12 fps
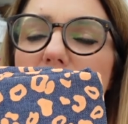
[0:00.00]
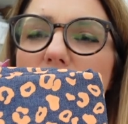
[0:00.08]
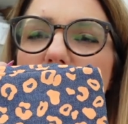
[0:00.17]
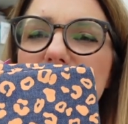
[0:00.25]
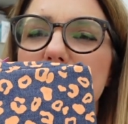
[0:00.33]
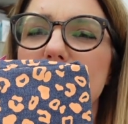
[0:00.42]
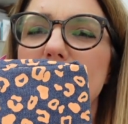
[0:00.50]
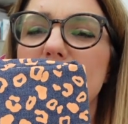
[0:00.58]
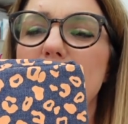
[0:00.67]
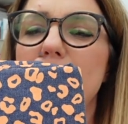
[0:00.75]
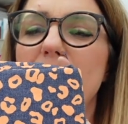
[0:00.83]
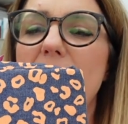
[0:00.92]
I've got this in
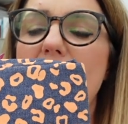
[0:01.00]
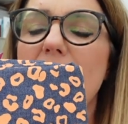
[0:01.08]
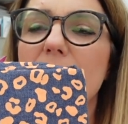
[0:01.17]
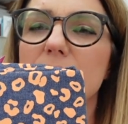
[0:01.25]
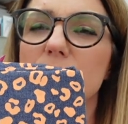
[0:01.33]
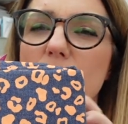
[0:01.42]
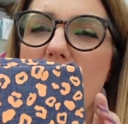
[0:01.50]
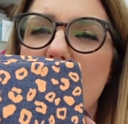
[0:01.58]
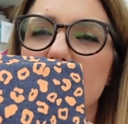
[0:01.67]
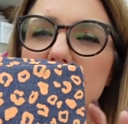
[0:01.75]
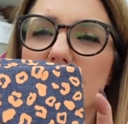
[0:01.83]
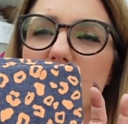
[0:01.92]
the black as
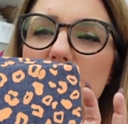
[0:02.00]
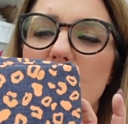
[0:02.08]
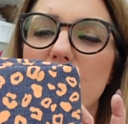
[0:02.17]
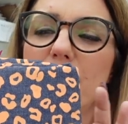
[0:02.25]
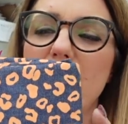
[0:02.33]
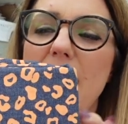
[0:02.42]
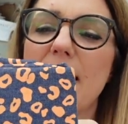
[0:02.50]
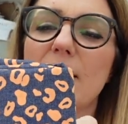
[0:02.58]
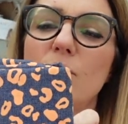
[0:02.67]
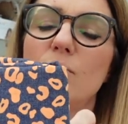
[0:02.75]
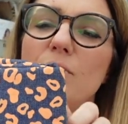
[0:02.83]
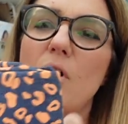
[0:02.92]
well. So I've got the black
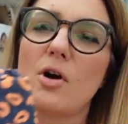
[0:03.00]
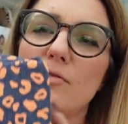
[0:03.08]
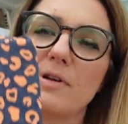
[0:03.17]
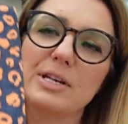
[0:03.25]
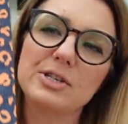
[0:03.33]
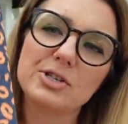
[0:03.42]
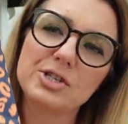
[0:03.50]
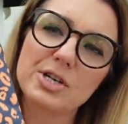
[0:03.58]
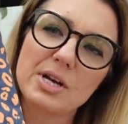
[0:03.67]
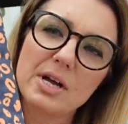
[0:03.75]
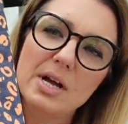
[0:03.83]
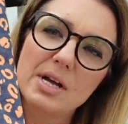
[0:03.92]
or the
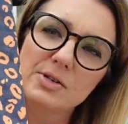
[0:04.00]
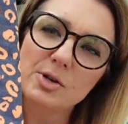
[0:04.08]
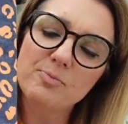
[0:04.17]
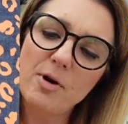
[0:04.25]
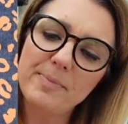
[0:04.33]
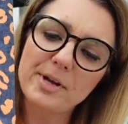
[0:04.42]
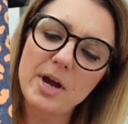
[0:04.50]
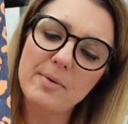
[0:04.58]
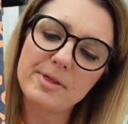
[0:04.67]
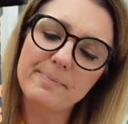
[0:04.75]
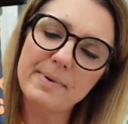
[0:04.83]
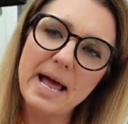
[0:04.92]
orange. So I'd probably go
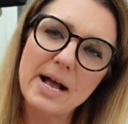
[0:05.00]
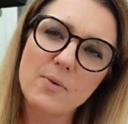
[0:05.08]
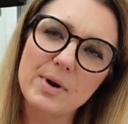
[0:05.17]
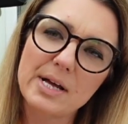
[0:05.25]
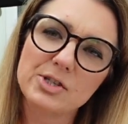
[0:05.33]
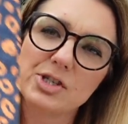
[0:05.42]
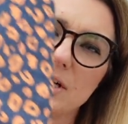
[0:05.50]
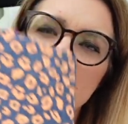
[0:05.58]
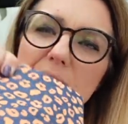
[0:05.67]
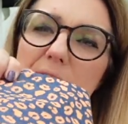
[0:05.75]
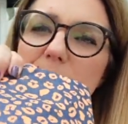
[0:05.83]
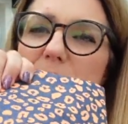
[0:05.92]
with the black one
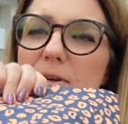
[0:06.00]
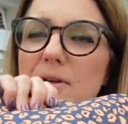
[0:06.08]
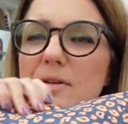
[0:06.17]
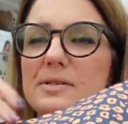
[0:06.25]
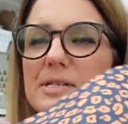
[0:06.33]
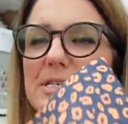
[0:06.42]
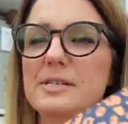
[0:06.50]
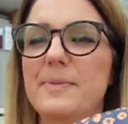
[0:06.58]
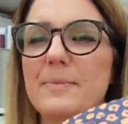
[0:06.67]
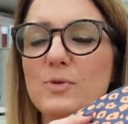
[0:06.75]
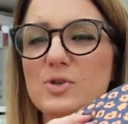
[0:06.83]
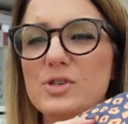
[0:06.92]
actually, because this is a
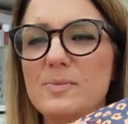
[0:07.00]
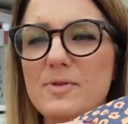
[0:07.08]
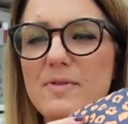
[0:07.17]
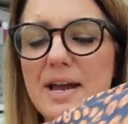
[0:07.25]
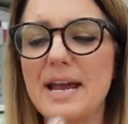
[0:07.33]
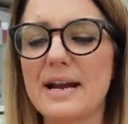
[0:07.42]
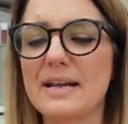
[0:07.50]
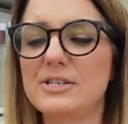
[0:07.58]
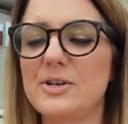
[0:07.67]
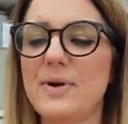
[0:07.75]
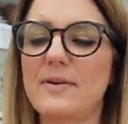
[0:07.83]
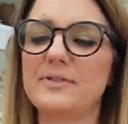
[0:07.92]
bit more summery and I
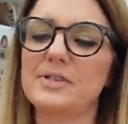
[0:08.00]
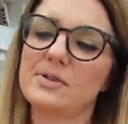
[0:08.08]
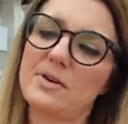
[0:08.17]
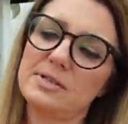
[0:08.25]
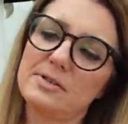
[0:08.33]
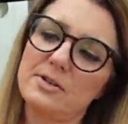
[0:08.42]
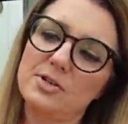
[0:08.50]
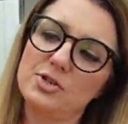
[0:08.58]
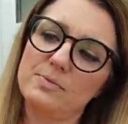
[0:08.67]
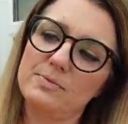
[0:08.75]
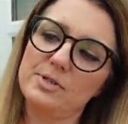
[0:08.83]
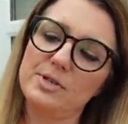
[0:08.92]
do have designs on a
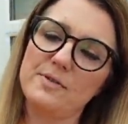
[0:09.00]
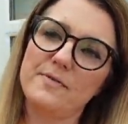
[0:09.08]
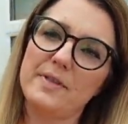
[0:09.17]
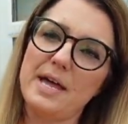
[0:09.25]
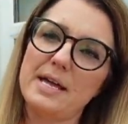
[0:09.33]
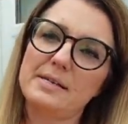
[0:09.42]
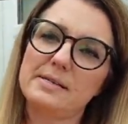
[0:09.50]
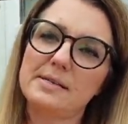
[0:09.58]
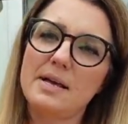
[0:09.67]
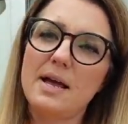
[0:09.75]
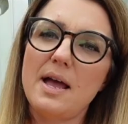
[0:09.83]
jumpsuit for this.